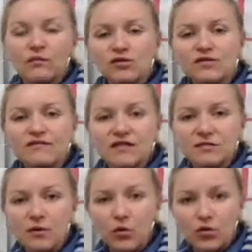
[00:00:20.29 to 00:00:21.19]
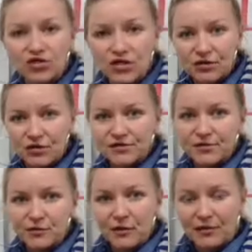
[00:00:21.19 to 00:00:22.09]
Most of these people were generals,
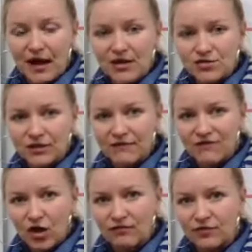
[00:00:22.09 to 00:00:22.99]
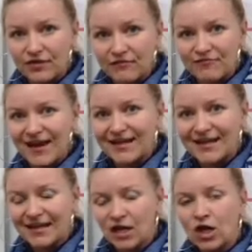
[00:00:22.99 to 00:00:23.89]
so they were actually involved with the
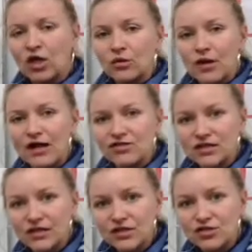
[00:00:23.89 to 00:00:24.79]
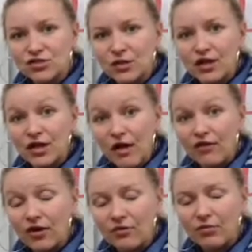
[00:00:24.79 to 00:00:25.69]
fighting. We're actually going to do
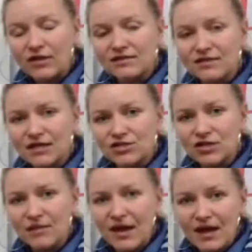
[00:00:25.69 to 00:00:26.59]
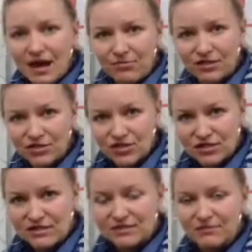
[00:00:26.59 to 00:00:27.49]
another presentation about
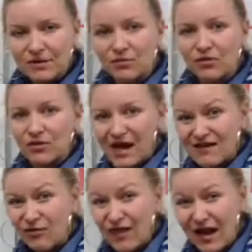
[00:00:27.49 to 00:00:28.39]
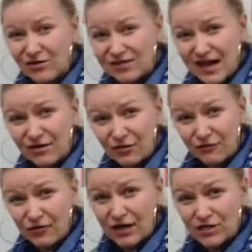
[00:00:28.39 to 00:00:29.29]
abolitionists and people that were kind of on the outside or
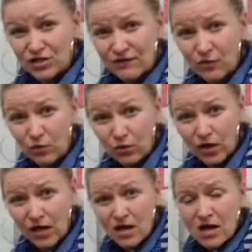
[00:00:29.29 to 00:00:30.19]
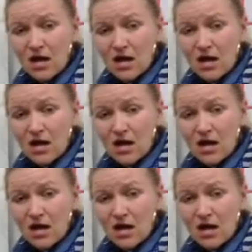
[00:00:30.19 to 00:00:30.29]
the fringe of the war.